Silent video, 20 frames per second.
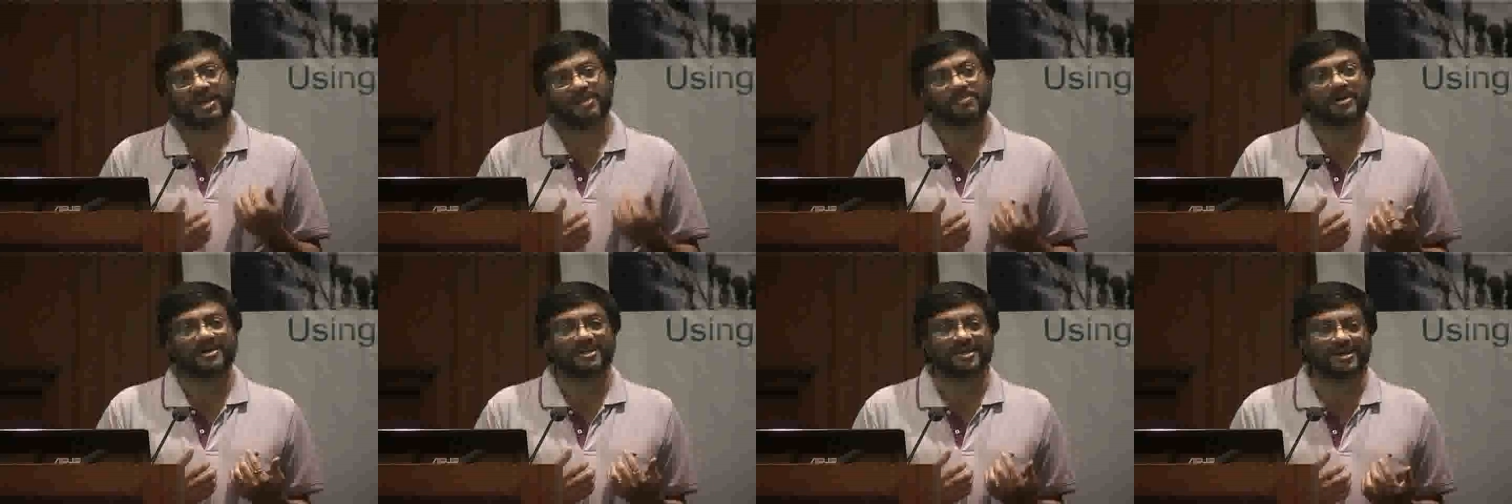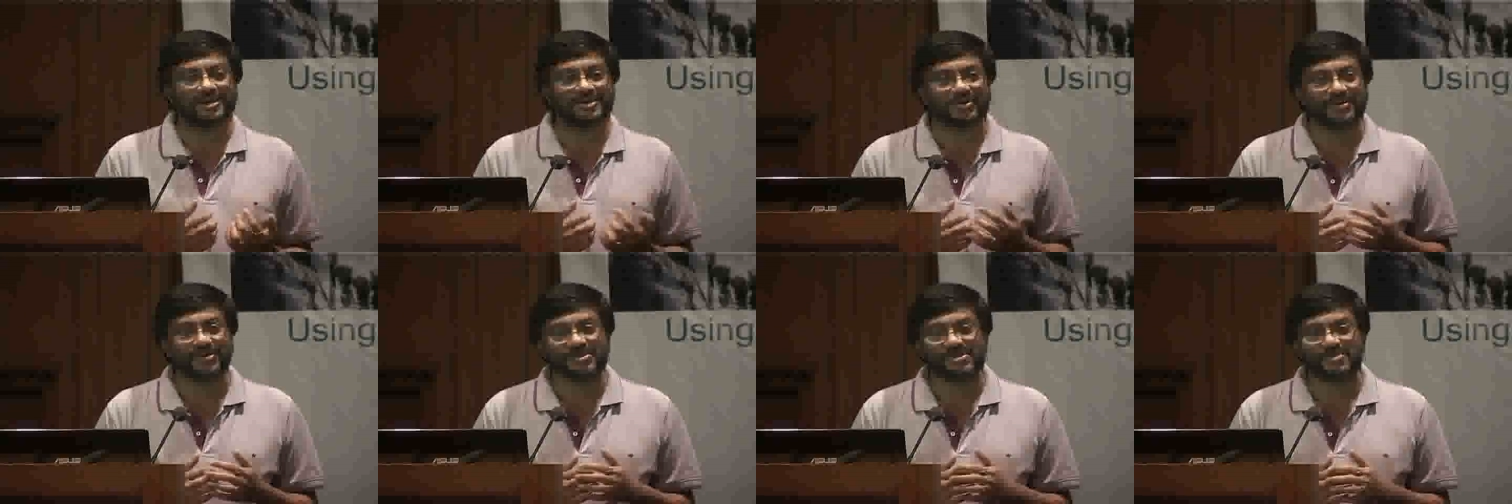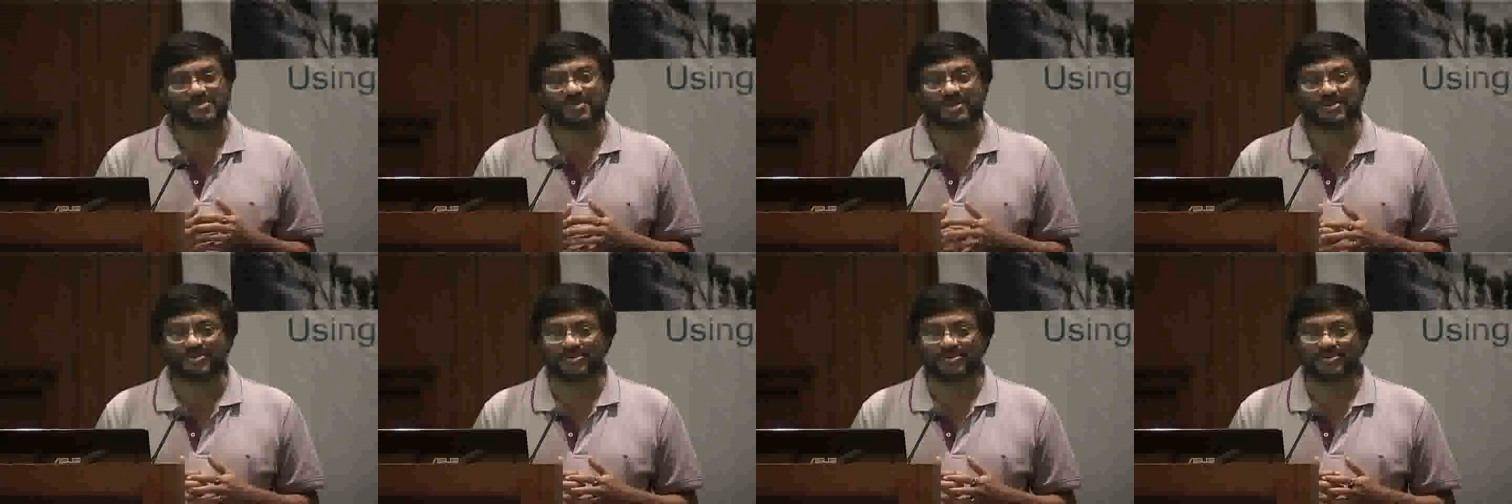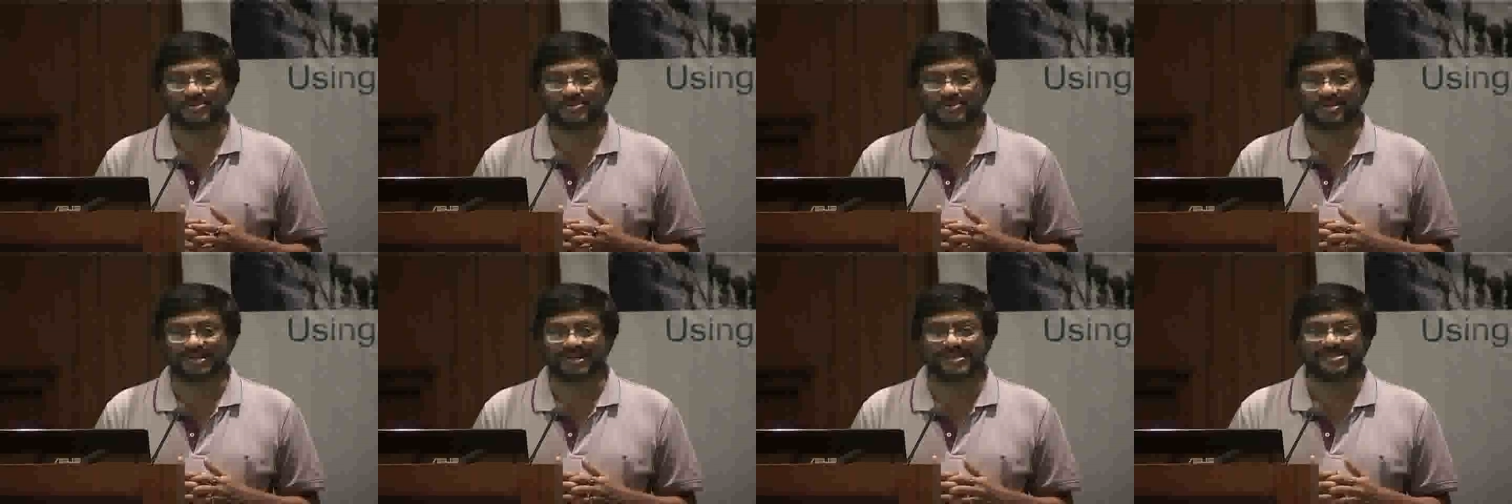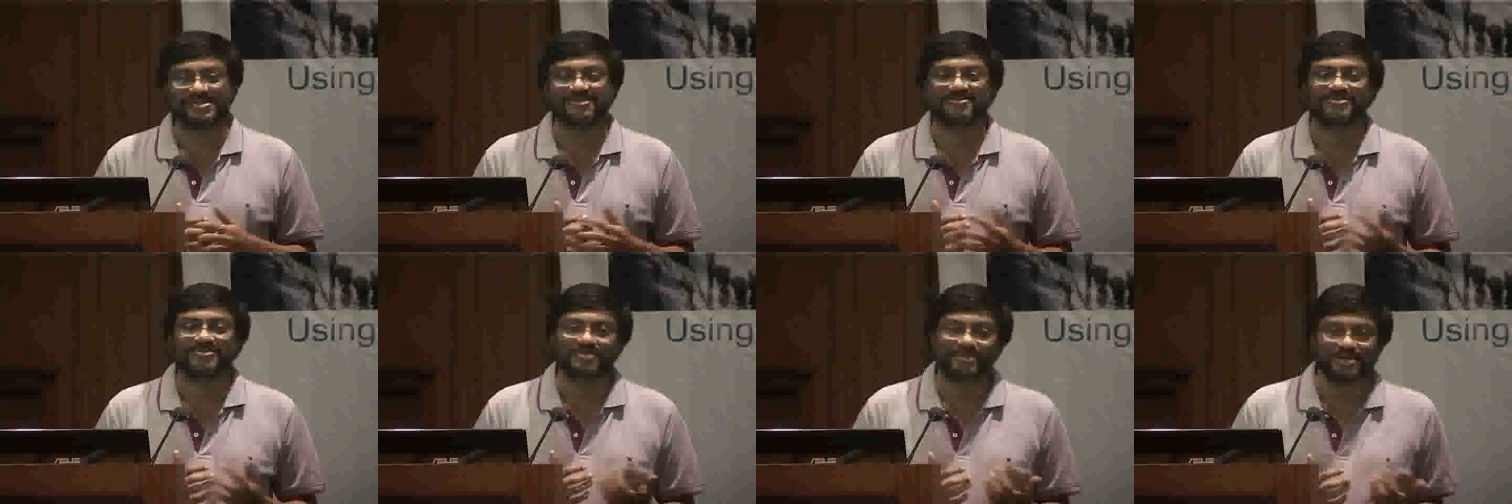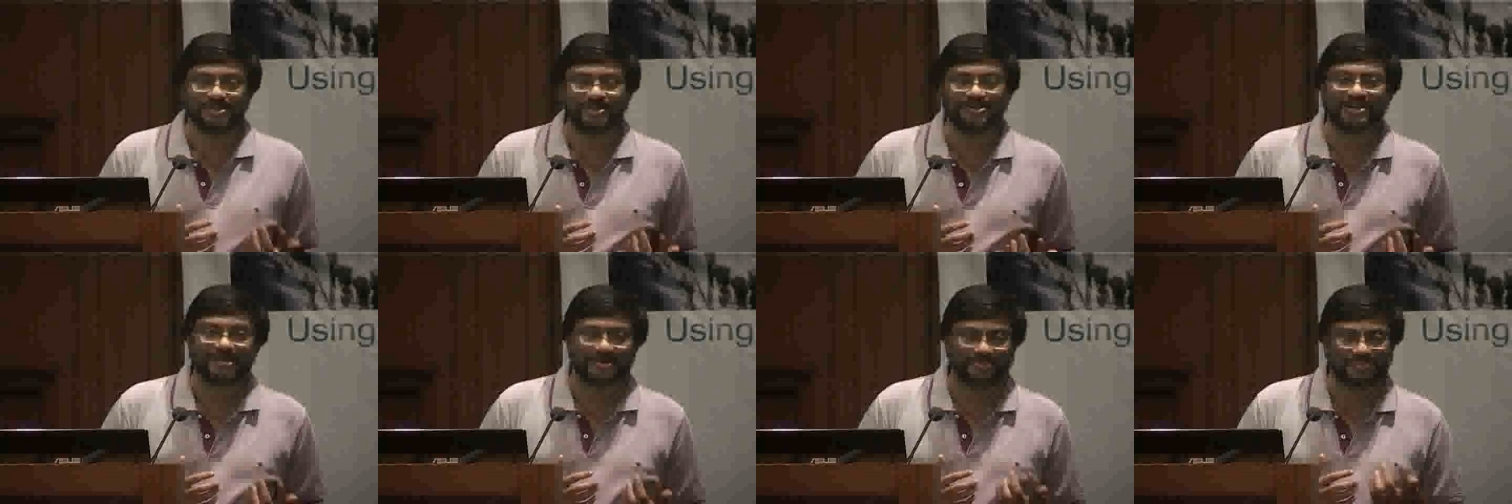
Malpani introduced me to is information